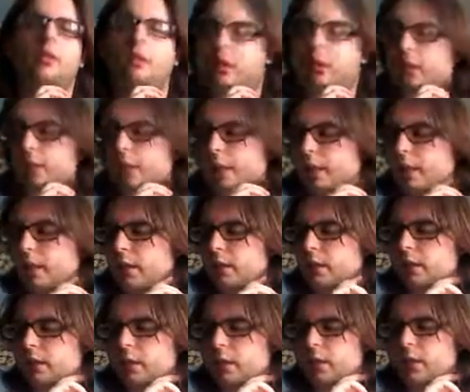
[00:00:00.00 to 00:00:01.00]
like,
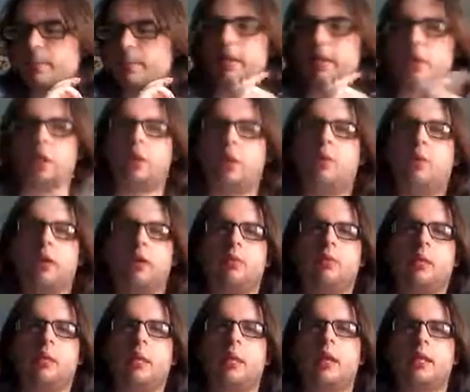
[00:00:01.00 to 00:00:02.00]
especially when he
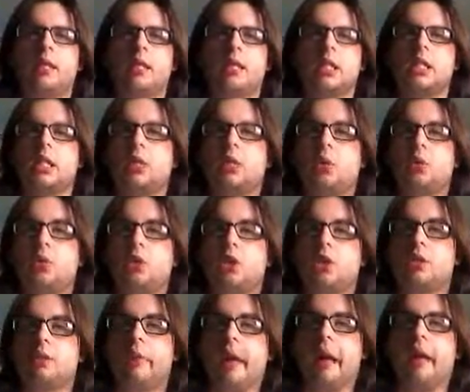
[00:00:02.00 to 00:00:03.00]
realizes Lelouch
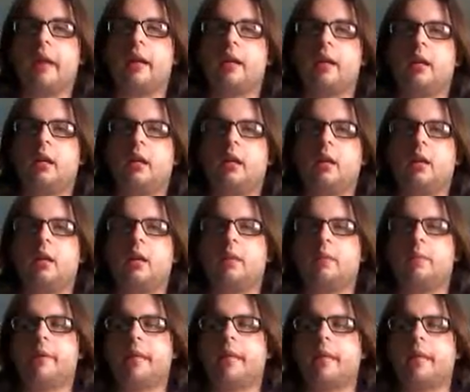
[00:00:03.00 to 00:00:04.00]
is back,
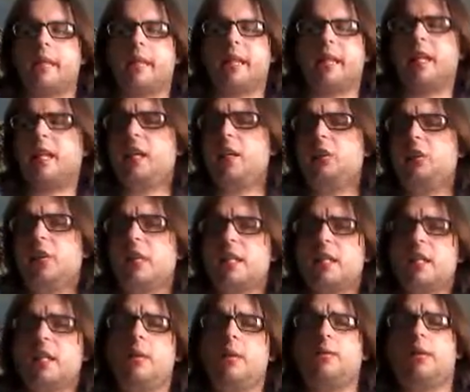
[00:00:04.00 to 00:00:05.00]
because I think he tries
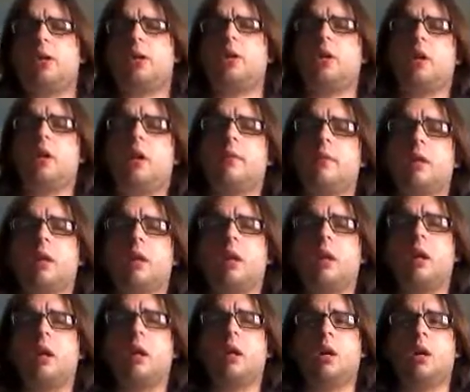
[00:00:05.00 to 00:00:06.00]
to keep it undercover,
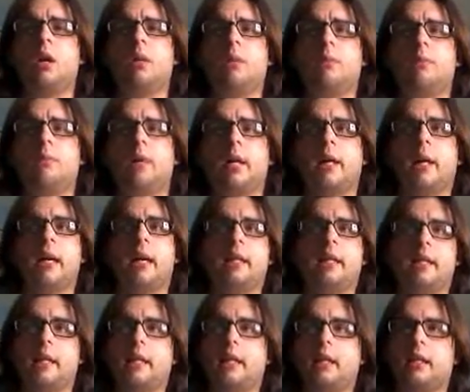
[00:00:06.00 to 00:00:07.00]
but I
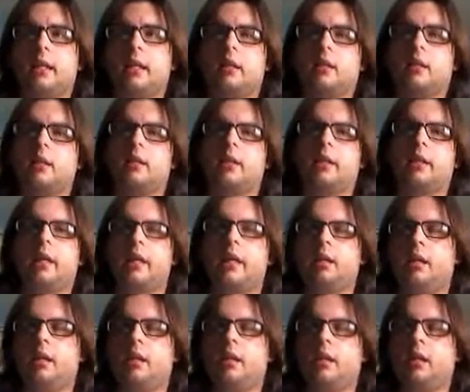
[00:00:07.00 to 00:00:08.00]
think
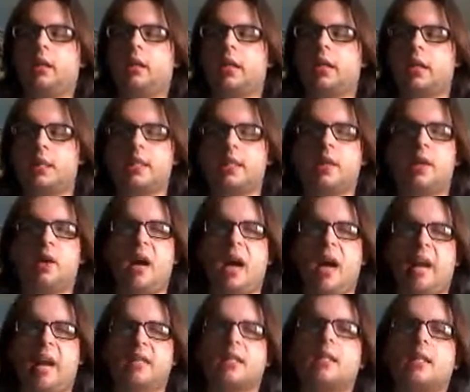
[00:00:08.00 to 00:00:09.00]
like he still
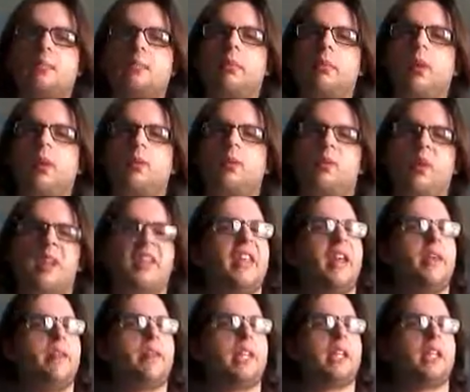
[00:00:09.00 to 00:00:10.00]
has somebody with
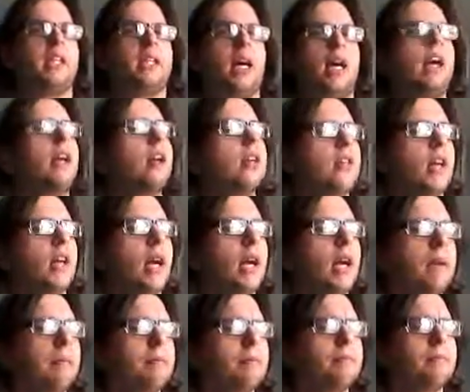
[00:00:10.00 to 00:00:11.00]
him the entire
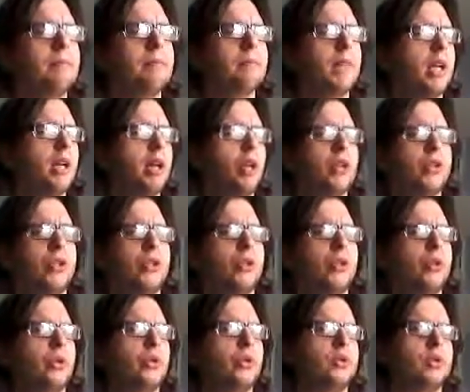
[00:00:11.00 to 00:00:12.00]
time in
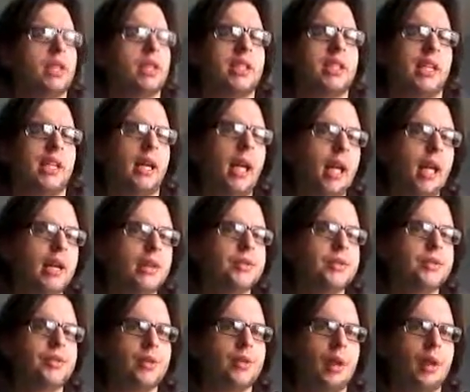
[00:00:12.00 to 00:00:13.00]
R2 just in
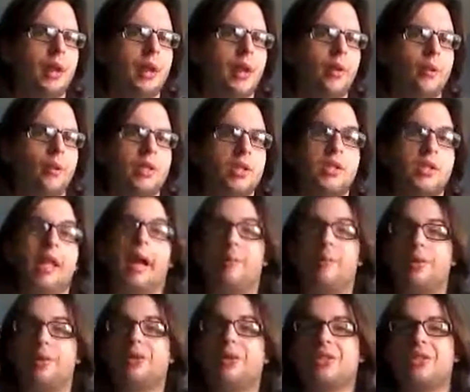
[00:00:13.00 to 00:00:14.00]
case, and once
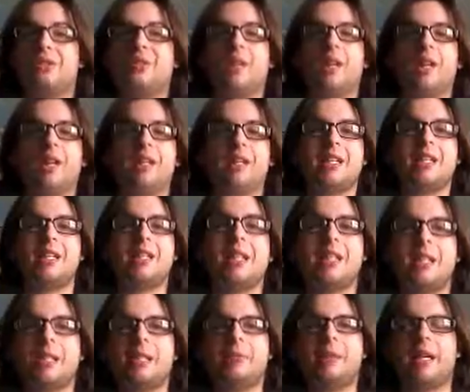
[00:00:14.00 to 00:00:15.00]
that person realizes
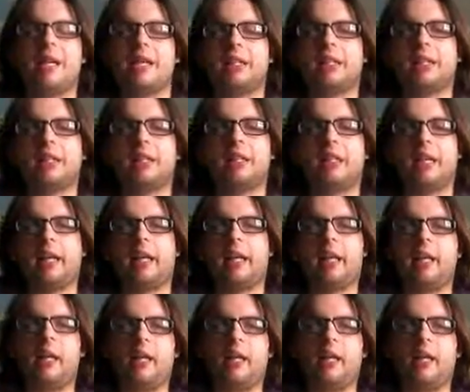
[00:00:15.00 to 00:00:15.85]
it, it's basically like,